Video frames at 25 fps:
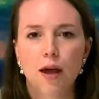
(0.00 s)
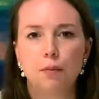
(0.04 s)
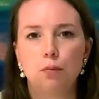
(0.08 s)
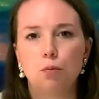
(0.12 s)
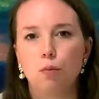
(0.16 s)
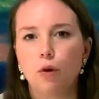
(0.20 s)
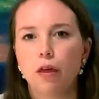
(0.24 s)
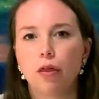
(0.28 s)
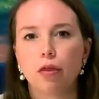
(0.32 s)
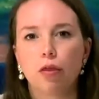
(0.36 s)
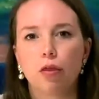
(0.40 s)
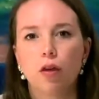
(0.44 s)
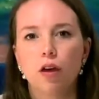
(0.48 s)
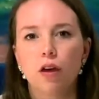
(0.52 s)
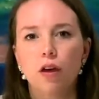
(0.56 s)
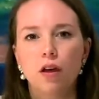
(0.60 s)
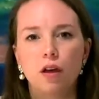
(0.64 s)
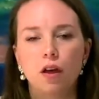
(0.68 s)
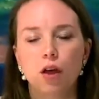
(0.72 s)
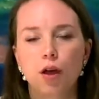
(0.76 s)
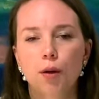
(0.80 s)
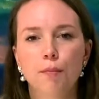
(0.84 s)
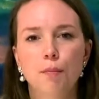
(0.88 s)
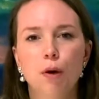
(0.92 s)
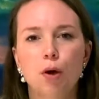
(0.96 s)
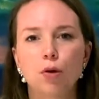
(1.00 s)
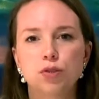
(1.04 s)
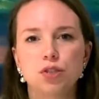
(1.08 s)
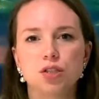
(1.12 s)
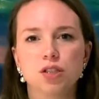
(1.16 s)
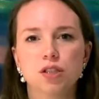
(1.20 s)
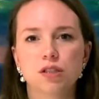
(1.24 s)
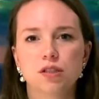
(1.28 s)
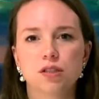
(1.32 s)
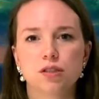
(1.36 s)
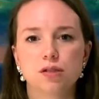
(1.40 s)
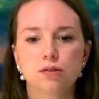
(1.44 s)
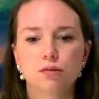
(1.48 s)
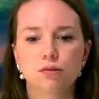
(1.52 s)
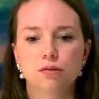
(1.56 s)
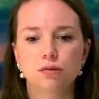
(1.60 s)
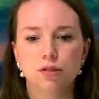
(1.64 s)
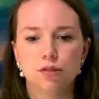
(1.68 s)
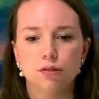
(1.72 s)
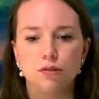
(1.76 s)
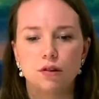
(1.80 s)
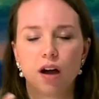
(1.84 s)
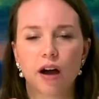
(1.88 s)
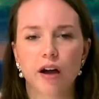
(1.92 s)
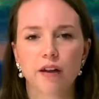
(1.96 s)
with emotions
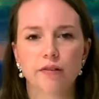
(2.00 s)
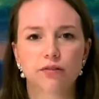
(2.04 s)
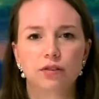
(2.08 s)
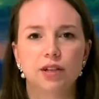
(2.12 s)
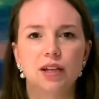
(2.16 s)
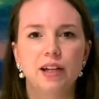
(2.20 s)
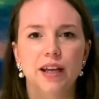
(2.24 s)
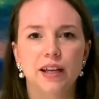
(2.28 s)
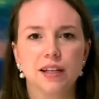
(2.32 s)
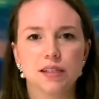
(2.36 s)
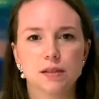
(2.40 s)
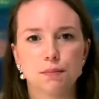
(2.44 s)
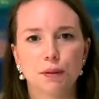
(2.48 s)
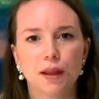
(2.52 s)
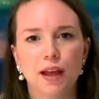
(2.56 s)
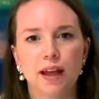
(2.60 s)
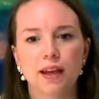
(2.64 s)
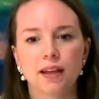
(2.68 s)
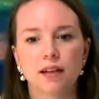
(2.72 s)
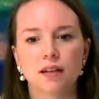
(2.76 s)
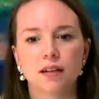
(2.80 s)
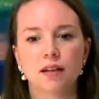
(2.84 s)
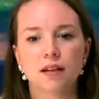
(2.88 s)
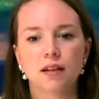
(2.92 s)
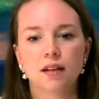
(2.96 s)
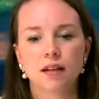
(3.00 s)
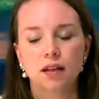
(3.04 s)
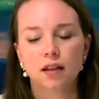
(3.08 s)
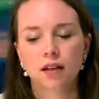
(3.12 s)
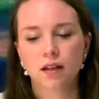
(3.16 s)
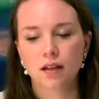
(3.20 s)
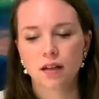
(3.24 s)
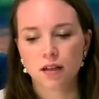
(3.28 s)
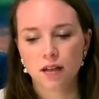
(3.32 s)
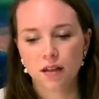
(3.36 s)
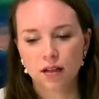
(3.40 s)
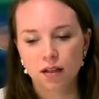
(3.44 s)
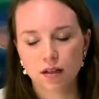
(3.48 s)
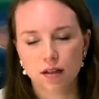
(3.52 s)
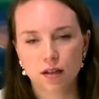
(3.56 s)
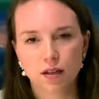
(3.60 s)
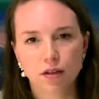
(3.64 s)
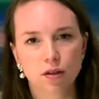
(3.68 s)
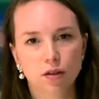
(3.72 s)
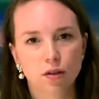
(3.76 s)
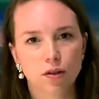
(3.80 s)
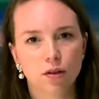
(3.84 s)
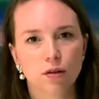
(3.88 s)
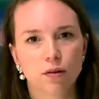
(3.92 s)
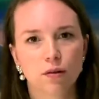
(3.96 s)
you can't really explain,
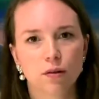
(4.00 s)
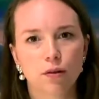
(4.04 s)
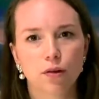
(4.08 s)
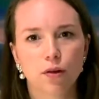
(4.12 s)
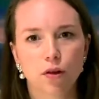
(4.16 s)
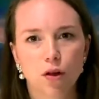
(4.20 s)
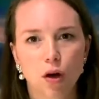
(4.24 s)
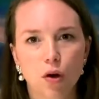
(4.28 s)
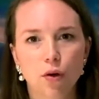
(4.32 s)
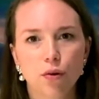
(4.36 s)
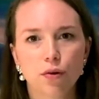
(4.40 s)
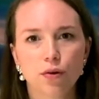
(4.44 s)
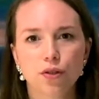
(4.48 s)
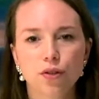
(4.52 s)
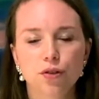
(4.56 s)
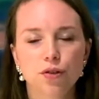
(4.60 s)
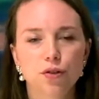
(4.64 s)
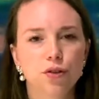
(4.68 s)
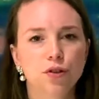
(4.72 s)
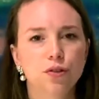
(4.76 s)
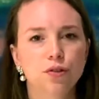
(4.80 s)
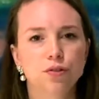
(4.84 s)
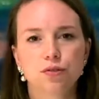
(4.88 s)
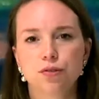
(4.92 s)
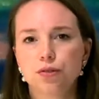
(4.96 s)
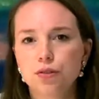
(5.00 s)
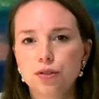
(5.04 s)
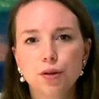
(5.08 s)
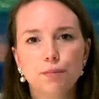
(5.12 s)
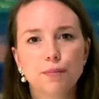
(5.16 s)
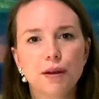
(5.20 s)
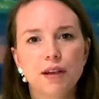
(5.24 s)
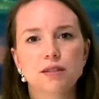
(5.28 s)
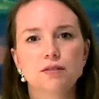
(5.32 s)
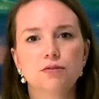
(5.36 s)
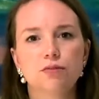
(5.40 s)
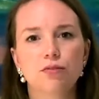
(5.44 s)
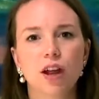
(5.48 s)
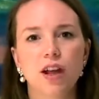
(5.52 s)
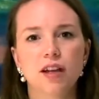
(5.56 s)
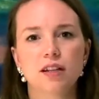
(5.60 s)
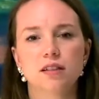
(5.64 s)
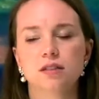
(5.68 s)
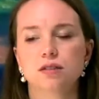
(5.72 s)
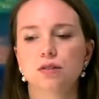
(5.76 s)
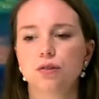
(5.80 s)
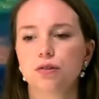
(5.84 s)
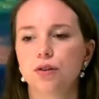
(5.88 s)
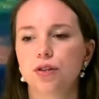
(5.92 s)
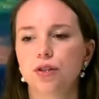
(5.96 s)
go to your best
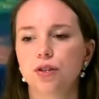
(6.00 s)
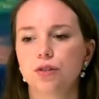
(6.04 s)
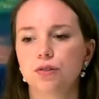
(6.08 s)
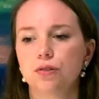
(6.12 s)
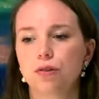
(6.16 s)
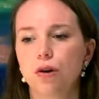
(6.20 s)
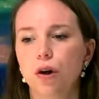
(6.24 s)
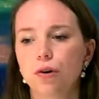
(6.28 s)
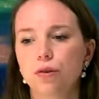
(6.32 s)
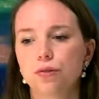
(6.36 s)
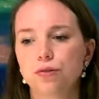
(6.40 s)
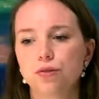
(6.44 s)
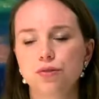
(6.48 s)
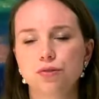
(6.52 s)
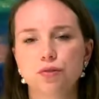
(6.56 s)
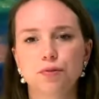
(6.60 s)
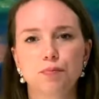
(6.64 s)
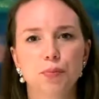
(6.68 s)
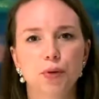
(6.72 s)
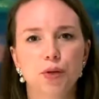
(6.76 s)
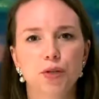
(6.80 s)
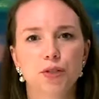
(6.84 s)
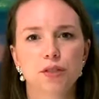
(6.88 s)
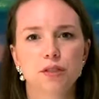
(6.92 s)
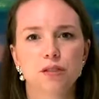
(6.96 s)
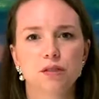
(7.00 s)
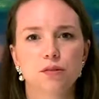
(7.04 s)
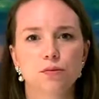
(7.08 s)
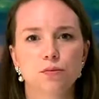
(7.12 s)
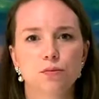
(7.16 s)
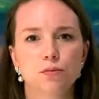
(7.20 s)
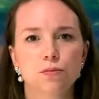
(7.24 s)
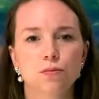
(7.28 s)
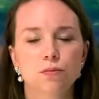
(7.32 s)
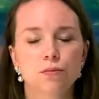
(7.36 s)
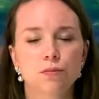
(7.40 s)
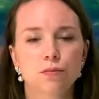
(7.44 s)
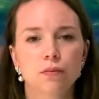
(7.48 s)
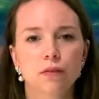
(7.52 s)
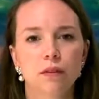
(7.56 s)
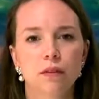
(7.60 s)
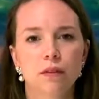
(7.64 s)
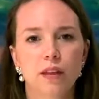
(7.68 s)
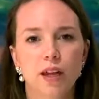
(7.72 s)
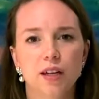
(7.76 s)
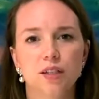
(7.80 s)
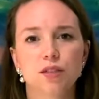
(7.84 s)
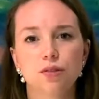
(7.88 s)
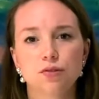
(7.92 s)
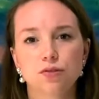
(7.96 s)
friend or go to a person
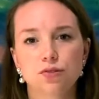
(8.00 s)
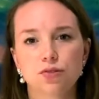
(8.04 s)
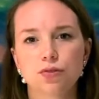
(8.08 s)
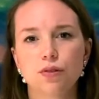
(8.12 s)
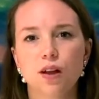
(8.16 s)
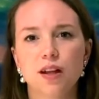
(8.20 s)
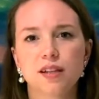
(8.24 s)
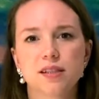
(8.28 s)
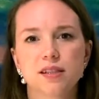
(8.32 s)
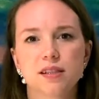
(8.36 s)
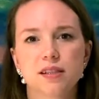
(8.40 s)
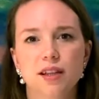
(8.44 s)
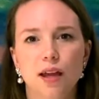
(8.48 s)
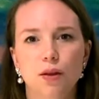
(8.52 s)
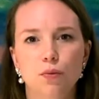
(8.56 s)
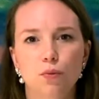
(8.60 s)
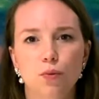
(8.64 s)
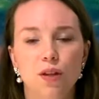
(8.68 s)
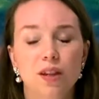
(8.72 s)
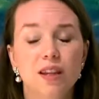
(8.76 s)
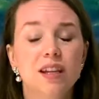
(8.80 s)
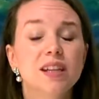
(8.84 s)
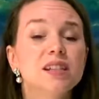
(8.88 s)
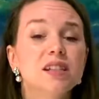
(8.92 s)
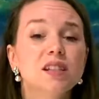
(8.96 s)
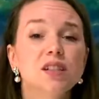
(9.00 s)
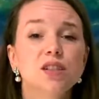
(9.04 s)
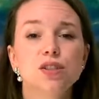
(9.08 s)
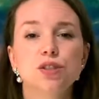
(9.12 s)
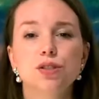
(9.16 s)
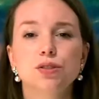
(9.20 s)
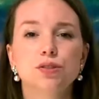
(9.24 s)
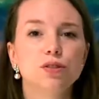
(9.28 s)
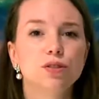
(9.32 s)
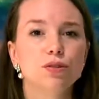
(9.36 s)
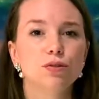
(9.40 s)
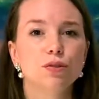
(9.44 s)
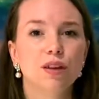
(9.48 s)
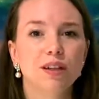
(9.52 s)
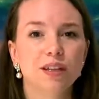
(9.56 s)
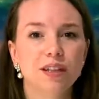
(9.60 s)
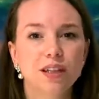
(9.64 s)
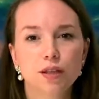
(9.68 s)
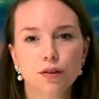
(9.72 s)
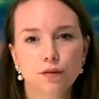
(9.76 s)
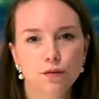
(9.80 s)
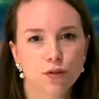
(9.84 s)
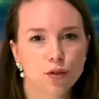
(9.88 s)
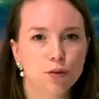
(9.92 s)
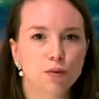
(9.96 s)
that you trust that will listen to you and
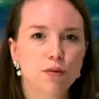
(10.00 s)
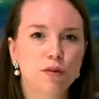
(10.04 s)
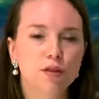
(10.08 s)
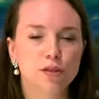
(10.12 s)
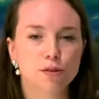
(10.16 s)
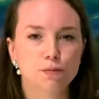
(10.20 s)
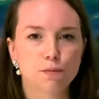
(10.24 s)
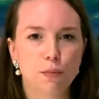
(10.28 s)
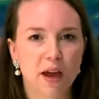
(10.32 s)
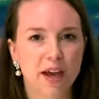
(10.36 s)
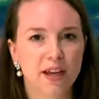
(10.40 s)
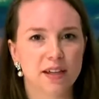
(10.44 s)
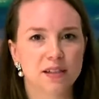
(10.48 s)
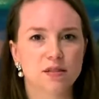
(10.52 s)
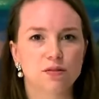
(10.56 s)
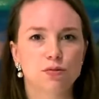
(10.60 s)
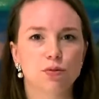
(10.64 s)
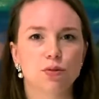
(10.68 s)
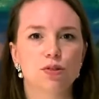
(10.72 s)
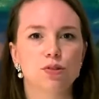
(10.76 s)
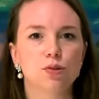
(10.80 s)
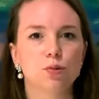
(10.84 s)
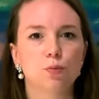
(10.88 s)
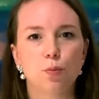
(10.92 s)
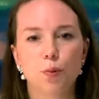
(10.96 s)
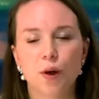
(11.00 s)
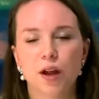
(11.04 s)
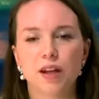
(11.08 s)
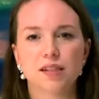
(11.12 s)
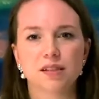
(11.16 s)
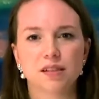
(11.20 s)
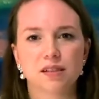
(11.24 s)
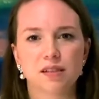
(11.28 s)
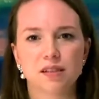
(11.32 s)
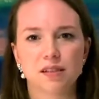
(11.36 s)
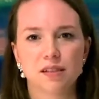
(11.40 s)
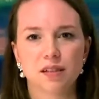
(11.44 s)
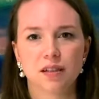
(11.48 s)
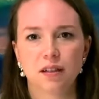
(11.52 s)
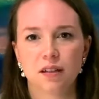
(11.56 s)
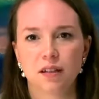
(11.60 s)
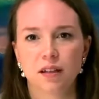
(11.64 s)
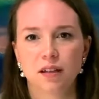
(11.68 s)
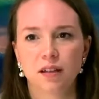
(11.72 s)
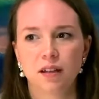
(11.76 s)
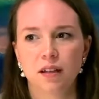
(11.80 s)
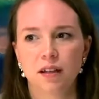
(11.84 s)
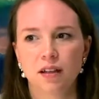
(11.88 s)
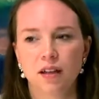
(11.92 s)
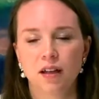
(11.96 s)
give you the space to express
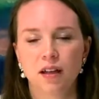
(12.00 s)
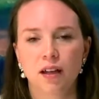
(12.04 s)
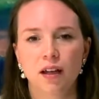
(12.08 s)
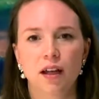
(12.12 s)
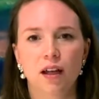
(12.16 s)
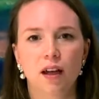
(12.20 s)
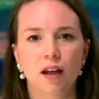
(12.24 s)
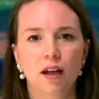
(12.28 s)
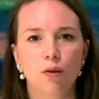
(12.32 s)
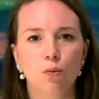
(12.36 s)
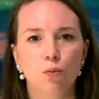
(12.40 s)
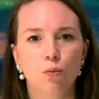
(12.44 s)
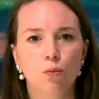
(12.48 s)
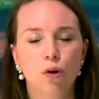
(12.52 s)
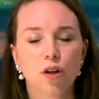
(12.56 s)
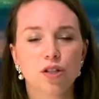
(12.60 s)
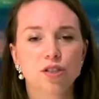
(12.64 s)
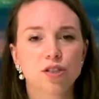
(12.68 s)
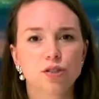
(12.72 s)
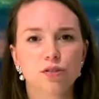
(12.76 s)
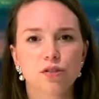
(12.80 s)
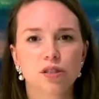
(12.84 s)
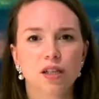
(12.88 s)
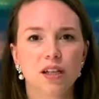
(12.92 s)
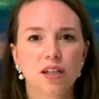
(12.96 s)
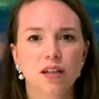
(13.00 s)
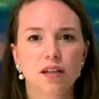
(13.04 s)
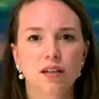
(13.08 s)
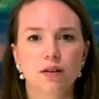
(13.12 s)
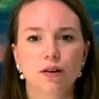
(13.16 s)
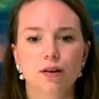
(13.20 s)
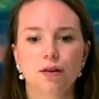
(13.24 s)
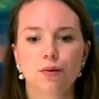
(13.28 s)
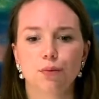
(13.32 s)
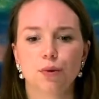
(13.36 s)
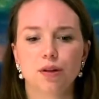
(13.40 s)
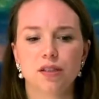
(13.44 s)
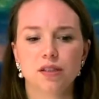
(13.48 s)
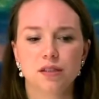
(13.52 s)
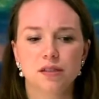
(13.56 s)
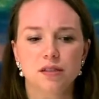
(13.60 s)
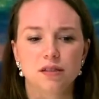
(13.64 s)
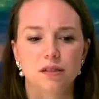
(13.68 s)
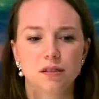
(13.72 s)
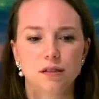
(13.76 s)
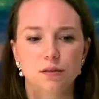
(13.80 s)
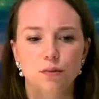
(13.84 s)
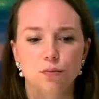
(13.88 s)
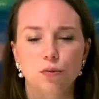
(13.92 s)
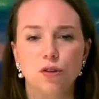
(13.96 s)
what you need or what
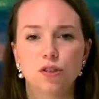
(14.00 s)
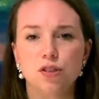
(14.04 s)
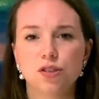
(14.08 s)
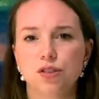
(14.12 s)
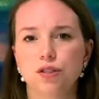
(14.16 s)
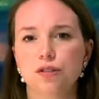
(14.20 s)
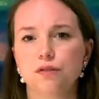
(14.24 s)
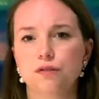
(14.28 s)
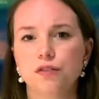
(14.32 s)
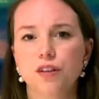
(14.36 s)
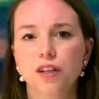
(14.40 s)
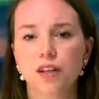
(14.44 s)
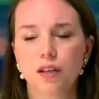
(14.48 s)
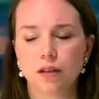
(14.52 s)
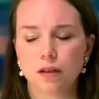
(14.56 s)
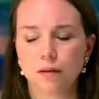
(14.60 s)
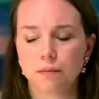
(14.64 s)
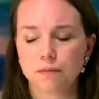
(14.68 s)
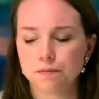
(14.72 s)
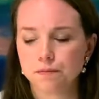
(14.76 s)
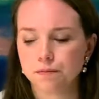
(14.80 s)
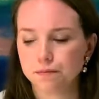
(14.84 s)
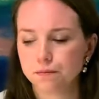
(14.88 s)
do you feel.